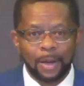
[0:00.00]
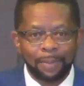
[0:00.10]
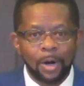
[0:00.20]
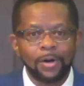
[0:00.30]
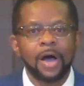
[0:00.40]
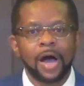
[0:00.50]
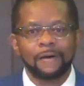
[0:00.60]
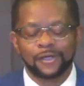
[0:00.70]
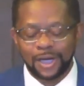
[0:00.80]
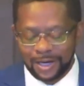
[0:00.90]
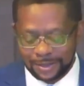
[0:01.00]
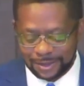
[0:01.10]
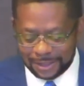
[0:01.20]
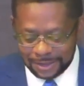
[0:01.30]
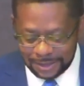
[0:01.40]
The book of
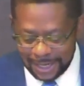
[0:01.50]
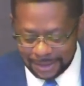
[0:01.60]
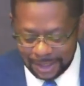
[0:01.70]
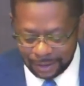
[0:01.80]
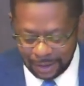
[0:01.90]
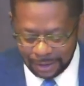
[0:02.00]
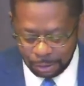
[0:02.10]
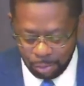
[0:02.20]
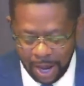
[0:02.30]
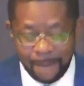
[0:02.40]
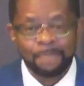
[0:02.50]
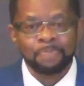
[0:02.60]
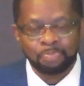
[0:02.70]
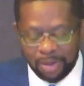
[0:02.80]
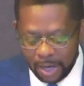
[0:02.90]
Genesis says it this way:
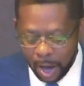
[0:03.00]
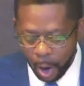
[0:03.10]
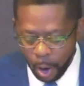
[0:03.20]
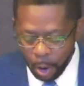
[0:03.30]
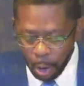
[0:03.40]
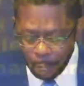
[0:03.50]
Behold,